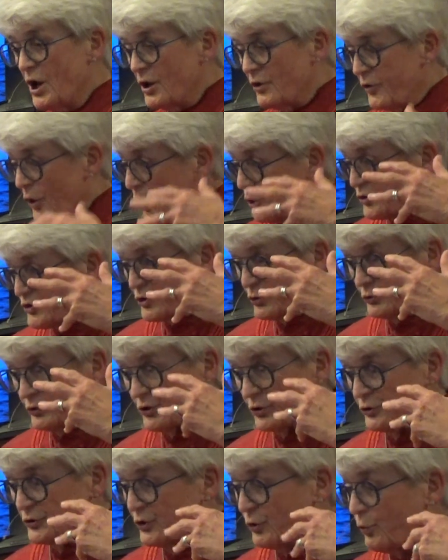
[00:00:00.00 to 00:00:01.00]
Those who
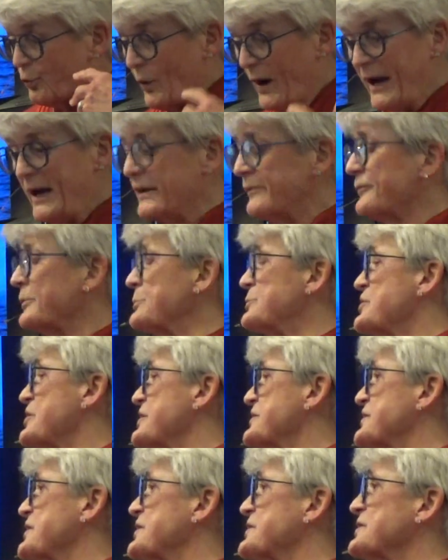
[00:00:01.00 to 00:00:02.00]
turned away from
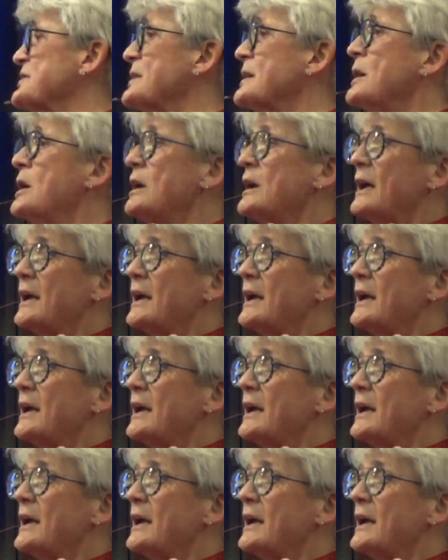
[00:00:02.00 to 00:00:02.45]
Jesus